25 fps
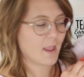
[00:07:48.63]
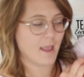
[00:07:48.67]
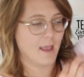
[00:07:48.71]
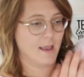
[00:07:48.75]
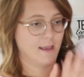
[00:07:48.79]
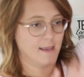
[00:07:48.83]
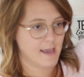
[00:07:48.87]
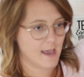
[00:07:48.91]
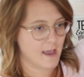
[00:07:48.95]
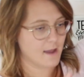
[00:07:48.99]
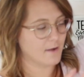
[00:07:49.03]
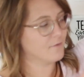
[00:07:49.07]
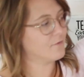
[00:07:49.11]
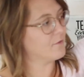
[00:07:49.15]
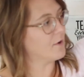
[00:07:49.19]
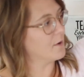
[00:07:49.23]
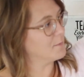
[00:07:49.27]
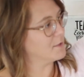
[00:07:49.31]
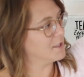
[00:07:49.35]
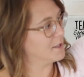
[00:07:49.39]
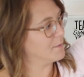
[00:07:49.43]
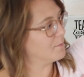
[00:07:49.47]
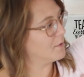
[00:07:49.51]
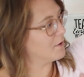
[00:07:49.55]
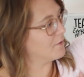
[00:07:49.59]
again
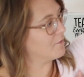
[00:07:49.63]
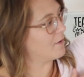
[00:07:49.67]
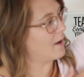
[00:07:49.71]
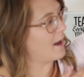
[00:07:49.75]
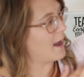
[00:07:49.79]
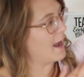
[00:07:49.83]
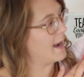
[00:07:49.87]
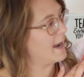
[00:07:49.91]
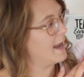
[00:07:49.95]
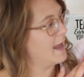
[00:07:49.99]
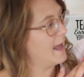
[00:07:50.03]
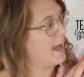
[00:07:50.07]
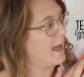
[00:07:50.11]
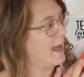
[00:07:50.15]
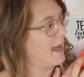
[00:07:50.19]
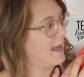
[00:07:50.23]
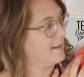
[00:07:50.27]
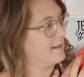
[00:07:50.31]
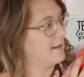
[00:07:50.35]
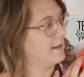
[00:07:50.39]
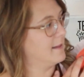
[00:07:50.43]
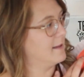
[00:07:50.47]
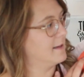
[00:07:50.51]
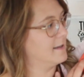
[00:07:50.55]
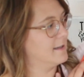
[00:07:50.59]
from Simplify,
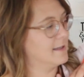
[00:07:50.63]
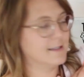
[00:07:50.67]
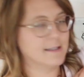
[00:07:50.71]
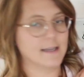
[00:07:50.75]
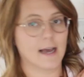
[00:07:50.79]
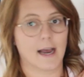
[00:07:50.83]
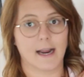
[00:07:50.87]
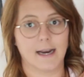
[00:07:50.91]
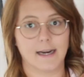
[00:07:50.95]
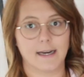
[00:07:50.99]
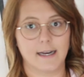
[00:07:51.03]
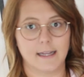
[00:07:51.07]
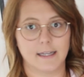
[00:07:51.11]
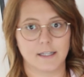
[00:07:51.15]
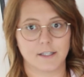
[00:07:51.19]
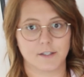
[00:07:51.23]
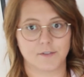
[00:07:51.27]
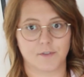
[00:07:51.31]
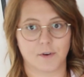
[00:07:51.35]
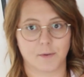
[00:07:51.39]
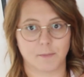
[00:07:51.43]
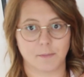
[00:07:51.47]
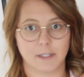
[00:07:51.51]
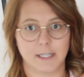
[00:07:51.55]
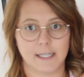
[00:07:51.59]
and then the design is
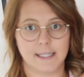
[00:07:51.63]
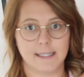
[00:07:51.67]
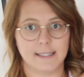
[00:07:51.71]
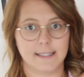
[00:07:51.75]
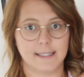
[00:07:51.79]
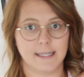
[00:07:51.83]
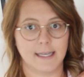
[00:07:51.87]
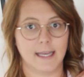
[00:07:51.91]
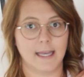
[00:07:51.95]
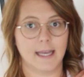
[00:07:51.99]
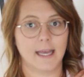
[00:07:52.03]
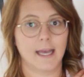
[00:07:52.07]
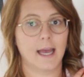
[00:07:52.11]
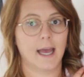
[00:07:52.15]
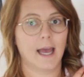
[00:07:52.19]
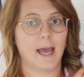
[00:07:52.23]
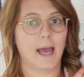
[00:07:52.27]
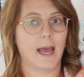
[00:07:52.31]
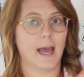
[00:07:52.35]
from Lindsay,